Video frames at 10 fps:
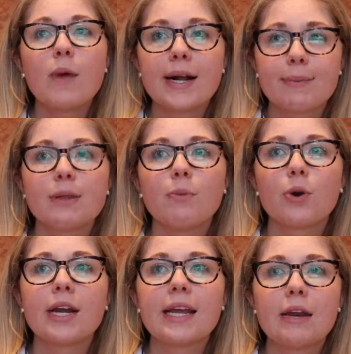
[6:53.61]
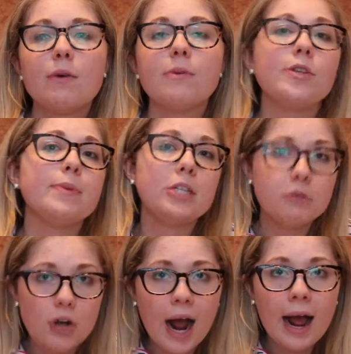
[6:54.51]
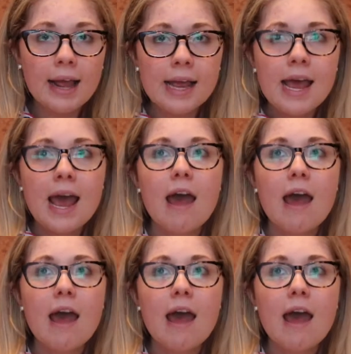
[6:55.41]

wake up in the morning and it would be dry,